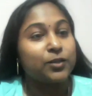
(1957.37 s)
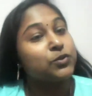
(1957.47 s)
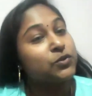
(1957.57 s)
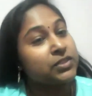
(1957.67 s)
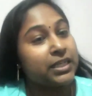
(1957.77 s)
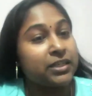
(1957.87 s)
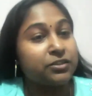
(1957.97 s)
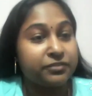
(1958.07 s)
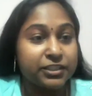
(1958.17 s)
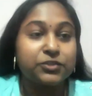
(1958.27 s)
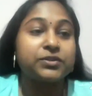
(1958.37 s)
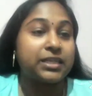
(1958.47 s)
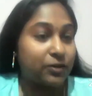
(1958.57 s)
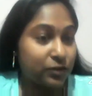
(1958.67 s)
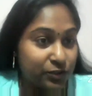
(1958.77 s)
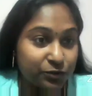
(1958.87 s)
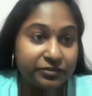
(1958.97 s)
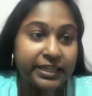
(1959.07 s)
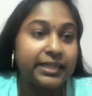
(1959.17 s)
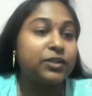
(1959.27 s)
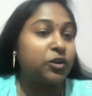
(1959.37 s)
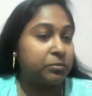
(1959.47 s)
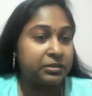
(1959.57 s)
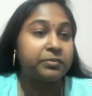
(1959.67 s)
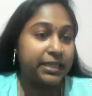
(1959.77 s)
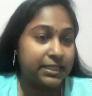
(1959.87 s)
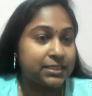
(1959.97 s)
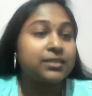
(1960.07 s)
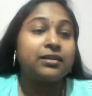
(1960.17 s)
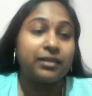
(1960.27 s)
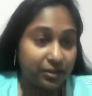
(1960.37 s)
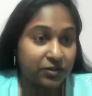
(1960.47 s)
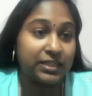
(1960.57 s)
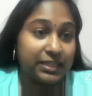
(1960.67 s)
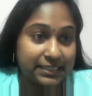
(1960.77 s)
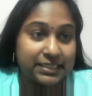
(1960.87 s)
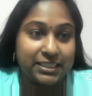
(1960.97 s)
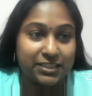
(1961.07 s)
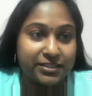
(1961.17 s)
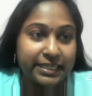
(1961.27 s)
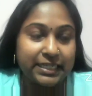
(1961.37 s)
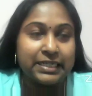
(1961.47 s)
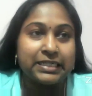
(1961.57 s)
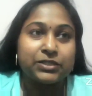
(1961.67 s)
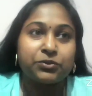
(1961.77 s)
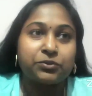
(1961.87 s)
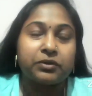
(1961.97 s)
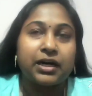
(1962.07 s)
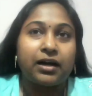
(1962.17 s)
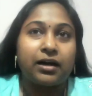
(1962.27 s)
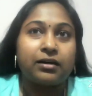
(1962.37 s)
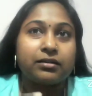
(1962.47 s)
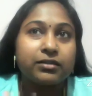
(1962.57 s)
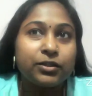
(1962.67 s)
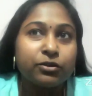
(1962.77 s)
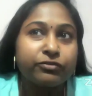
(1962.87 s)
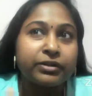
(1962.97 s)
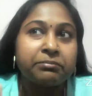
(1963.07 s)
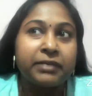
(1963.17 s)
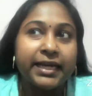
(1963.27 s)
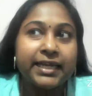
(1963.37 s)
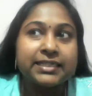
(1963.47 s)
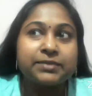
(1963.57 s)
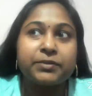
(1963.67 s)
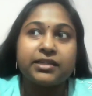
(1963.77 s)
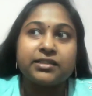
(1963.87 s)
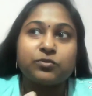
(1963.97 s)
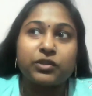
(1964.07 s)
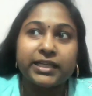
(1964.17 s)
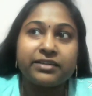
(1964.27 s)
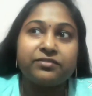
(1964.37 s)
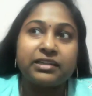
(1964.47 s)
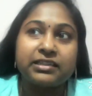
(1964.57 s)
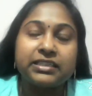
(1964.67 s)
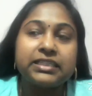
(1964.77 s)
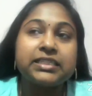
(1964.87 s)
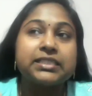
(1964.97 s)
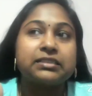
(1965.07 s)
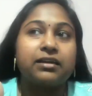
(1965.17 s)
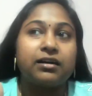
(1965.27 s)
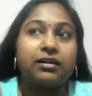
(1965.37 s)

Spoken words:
You know, those kind of issues are also very commonplace in organization, right? Yes. So, from my experience, what I have learned is